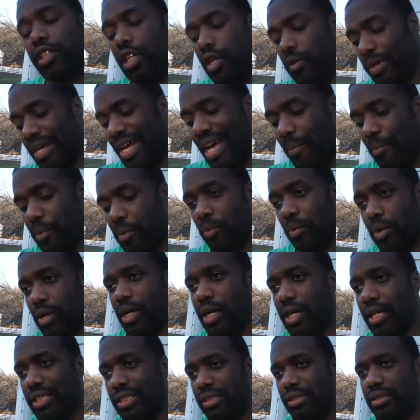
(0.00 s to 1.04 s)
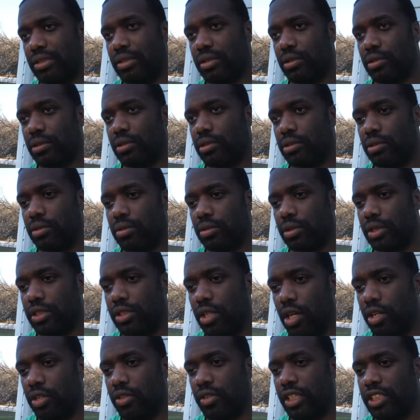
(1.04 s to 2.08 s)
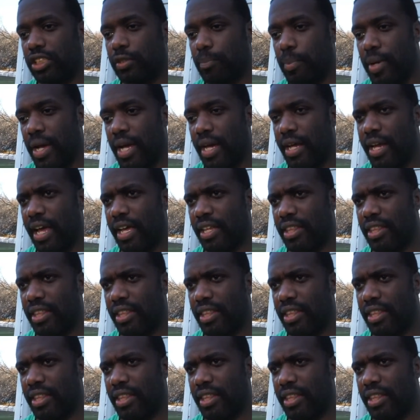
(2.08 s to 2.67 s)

So what happened was, it started to expand. I